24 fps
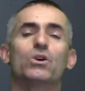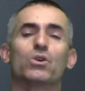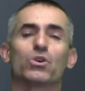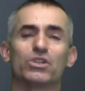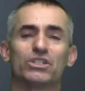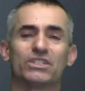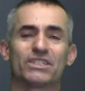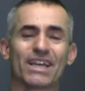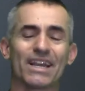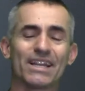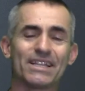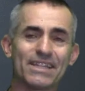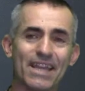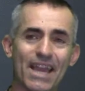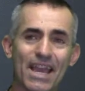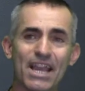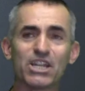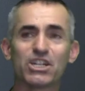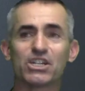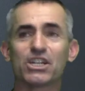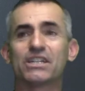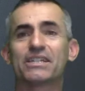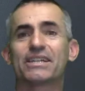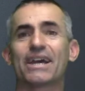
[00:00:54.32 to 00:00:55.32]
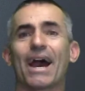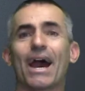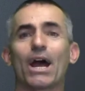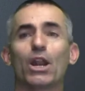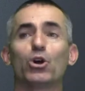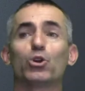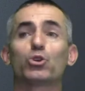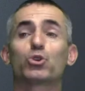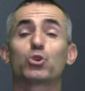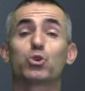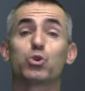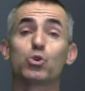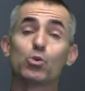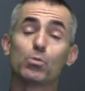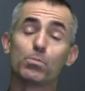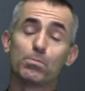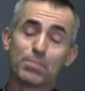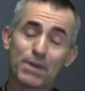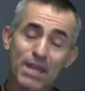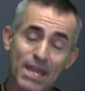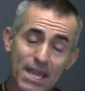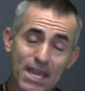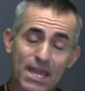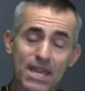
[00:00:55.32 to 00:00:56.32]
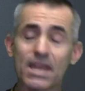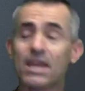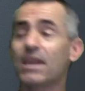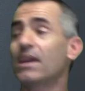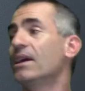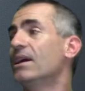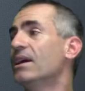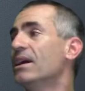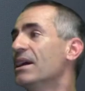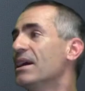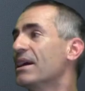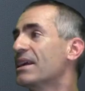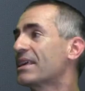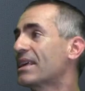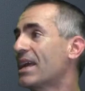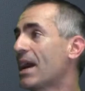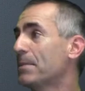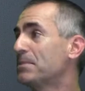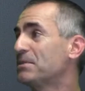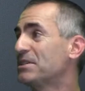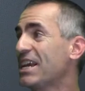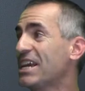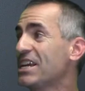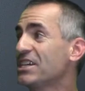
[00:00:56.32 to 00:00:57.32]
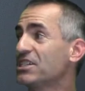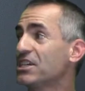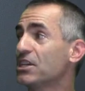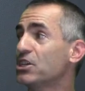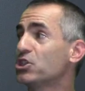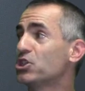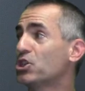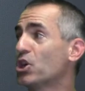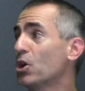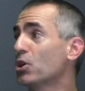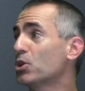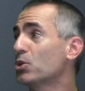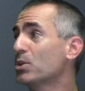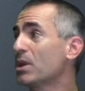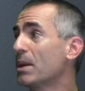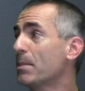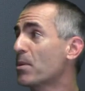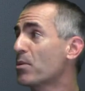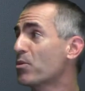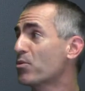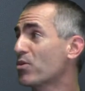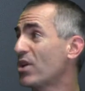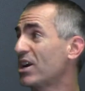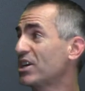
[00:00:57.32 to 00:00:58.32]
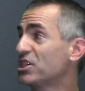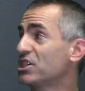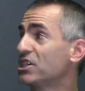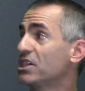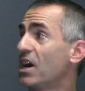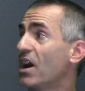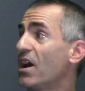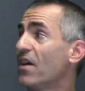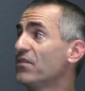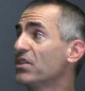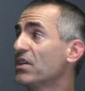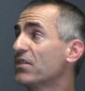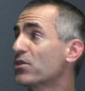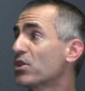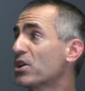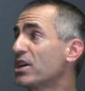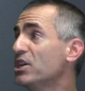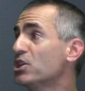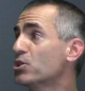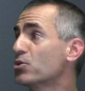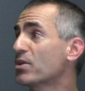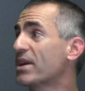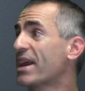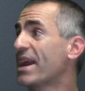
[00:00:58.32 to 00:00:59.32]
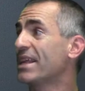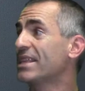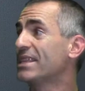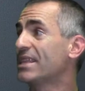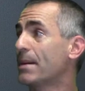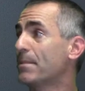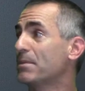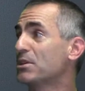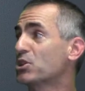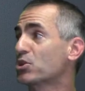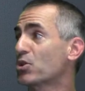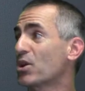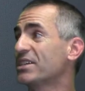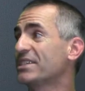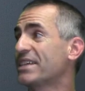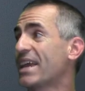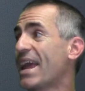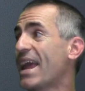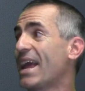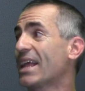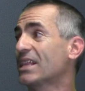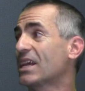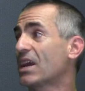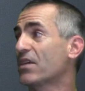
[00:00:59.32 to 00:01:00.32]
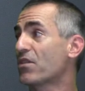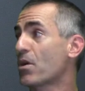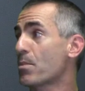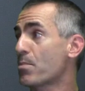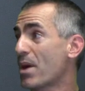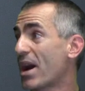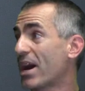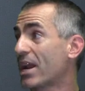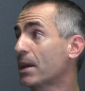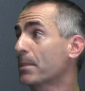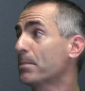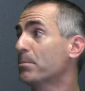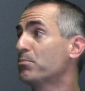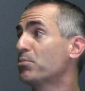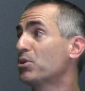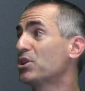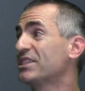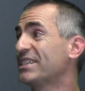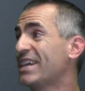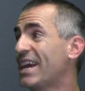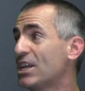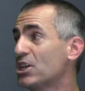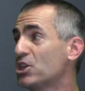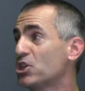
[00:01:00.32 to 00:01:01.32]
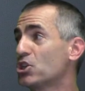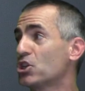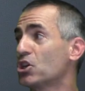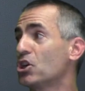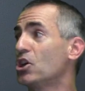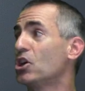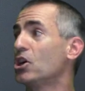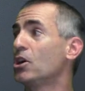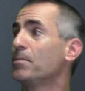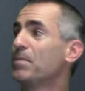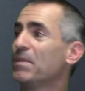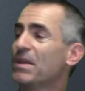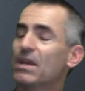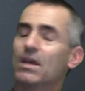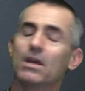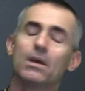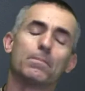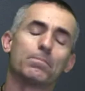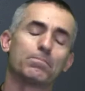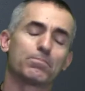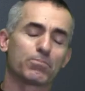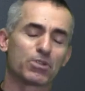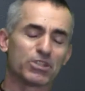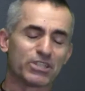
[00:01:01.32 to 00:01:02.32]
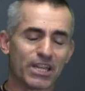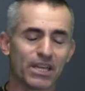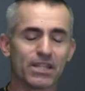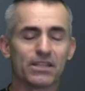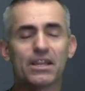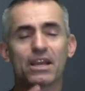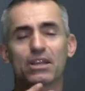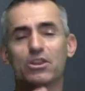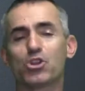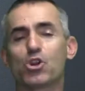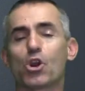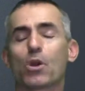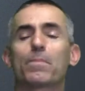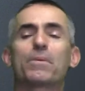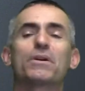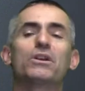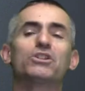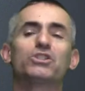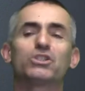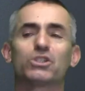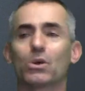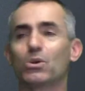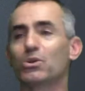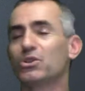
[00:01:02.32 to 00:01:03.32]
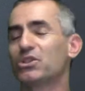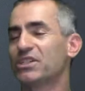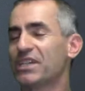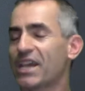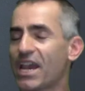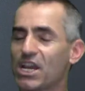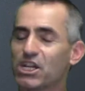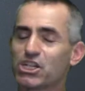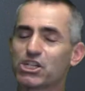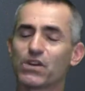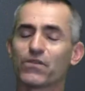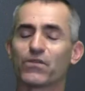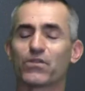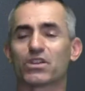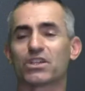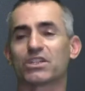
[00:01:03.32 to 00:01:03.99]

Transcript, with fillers: The citation title two B, capsaicin shown to inhibit progression of liver injury and demonstrates anti-fibrotic potential. Presented at the European Association for